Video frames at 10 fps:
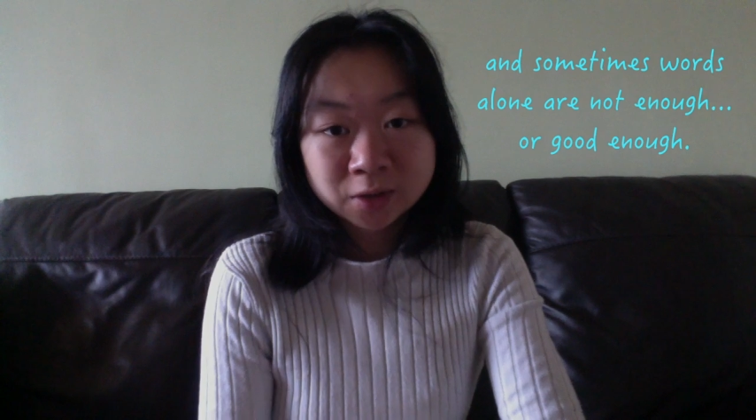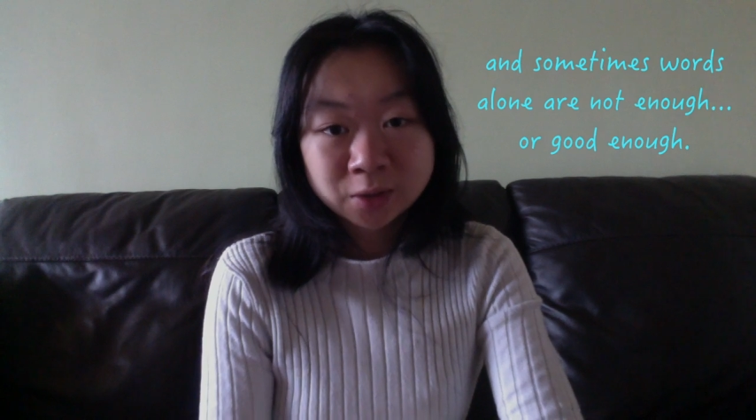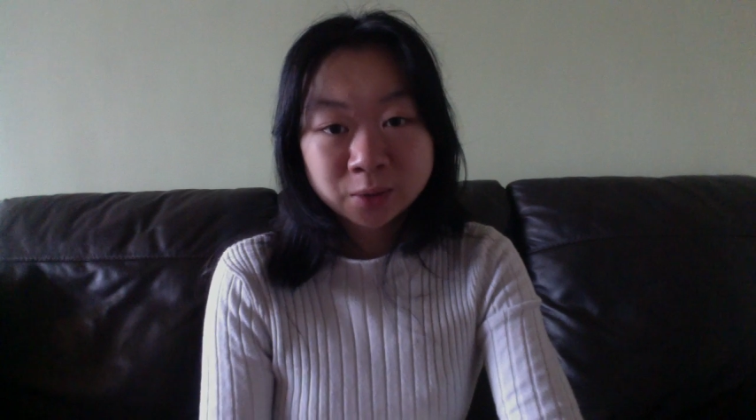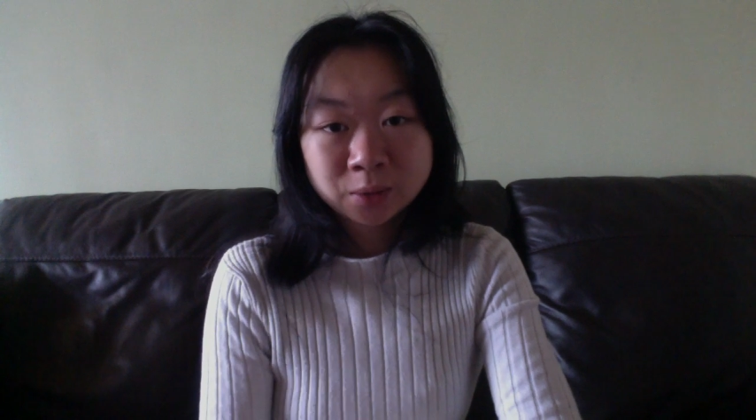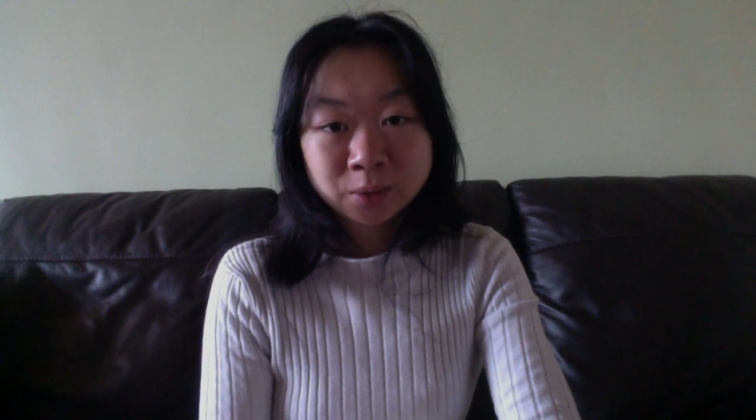
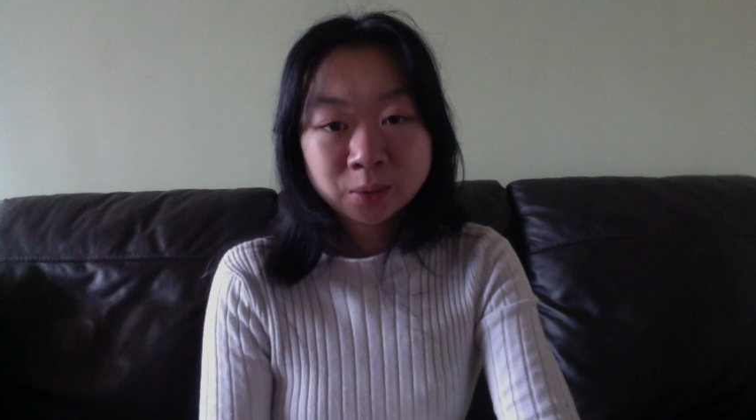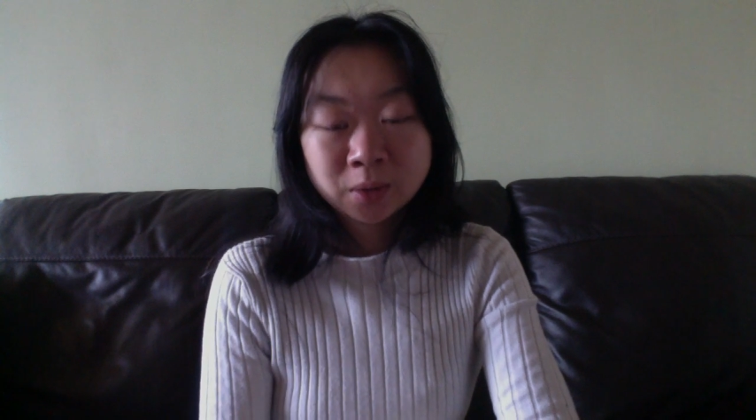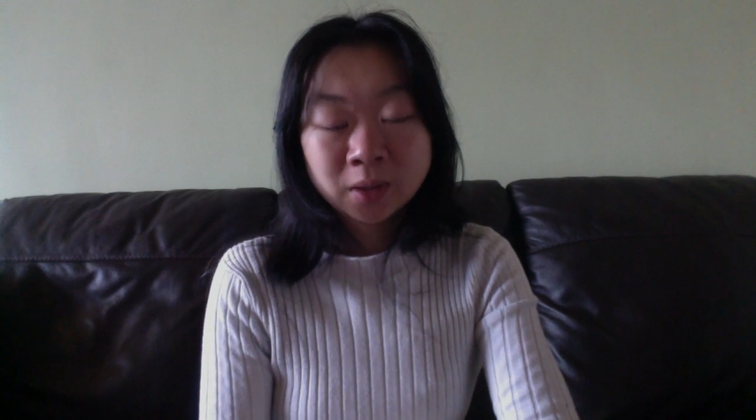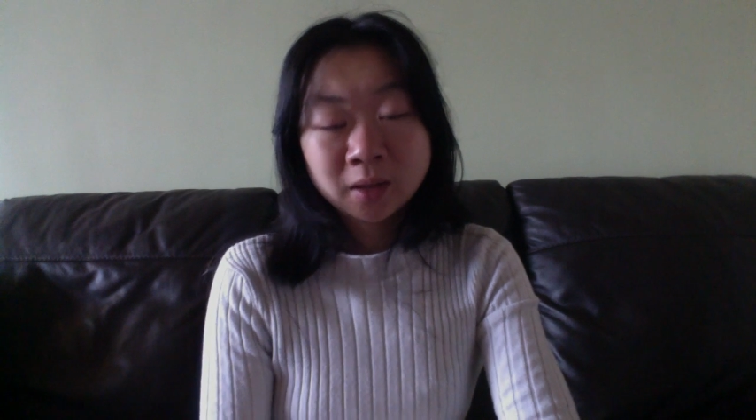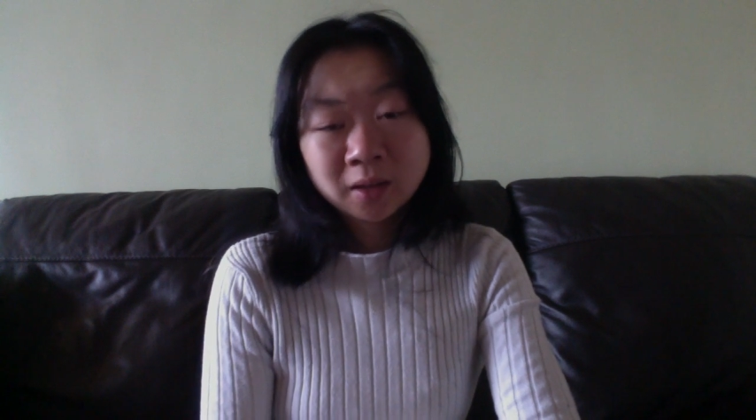to
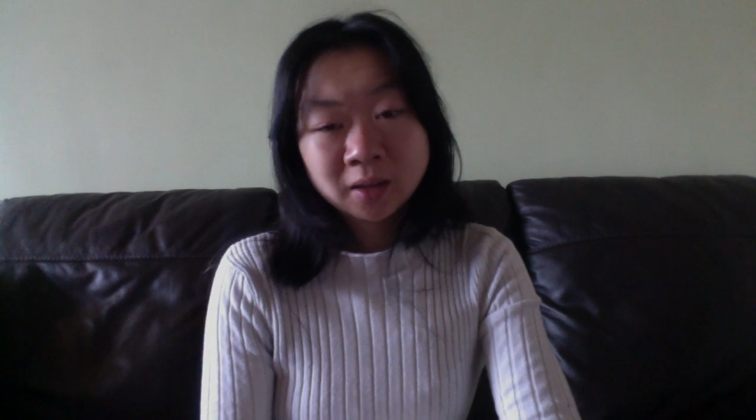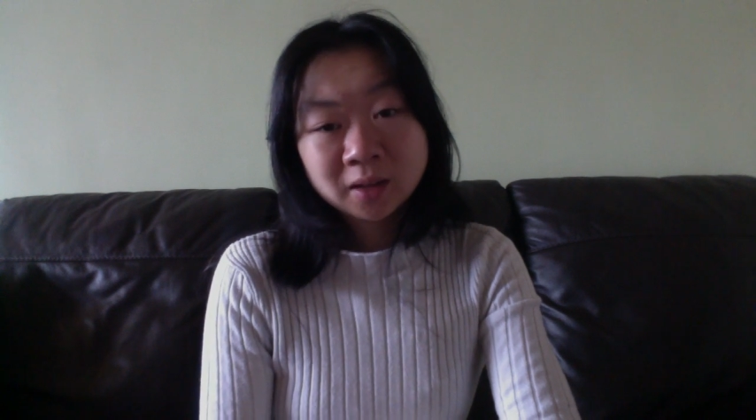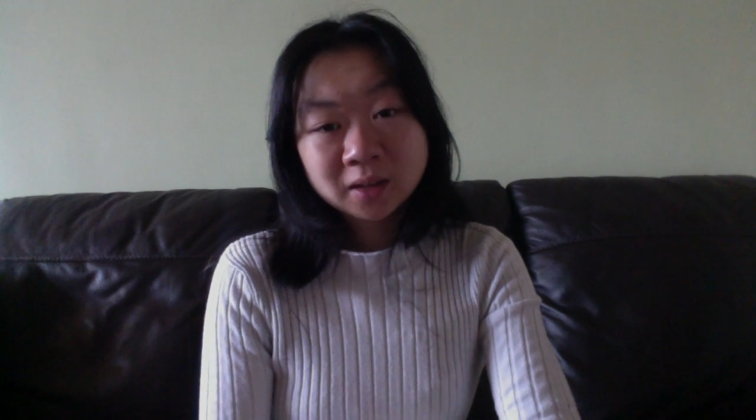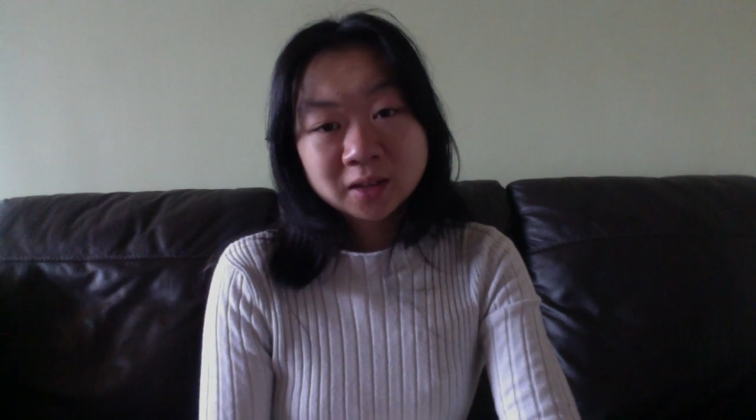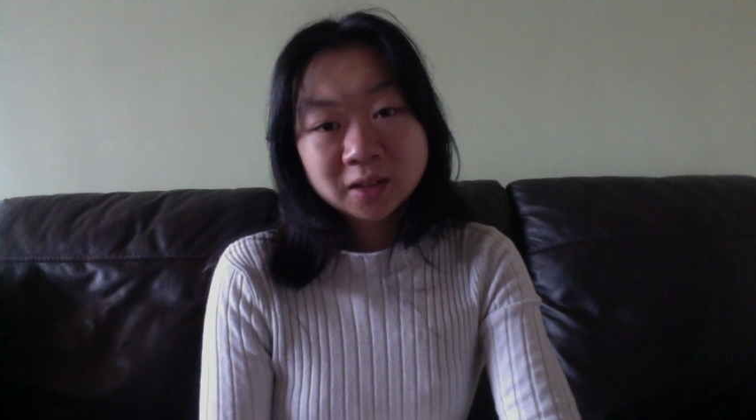
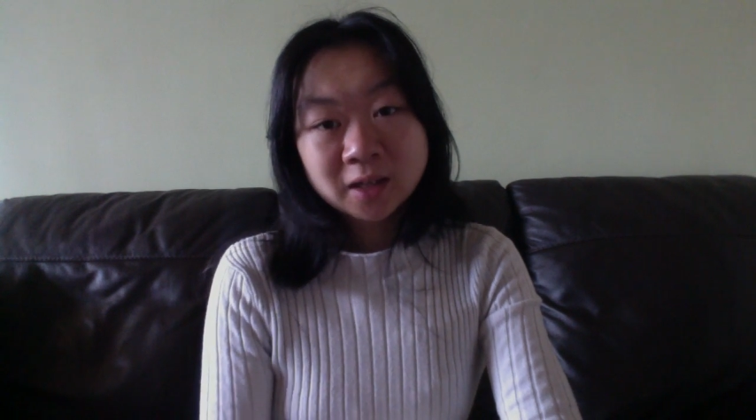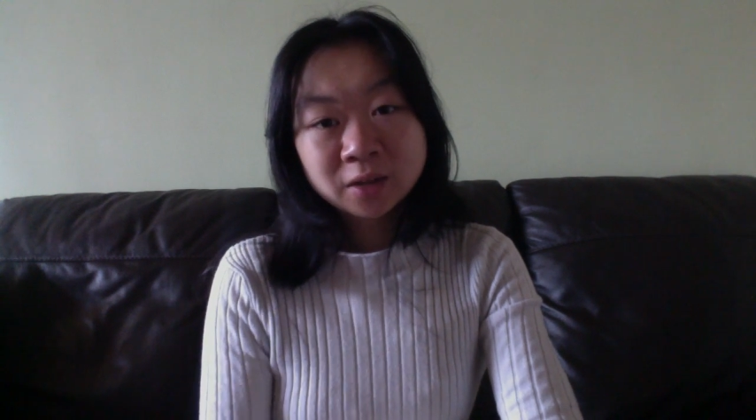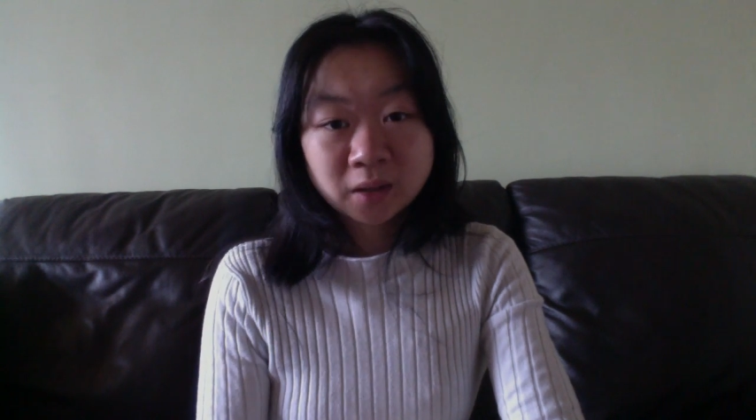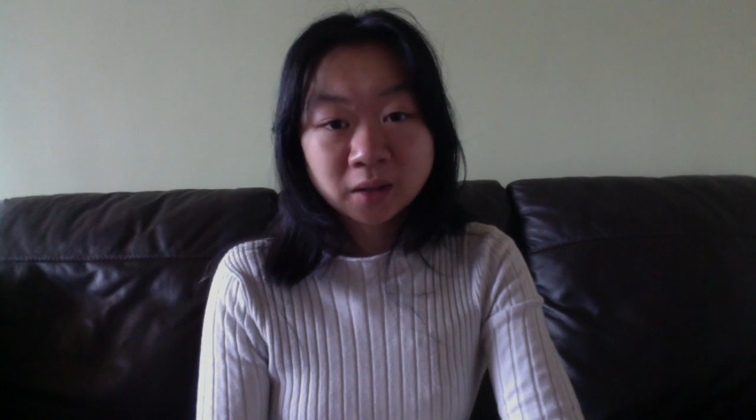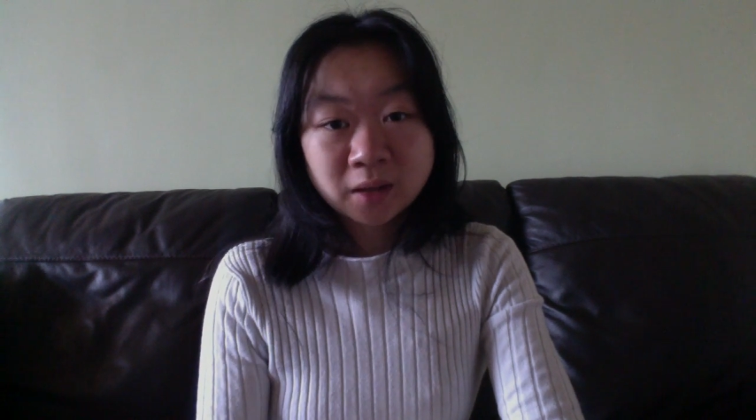channel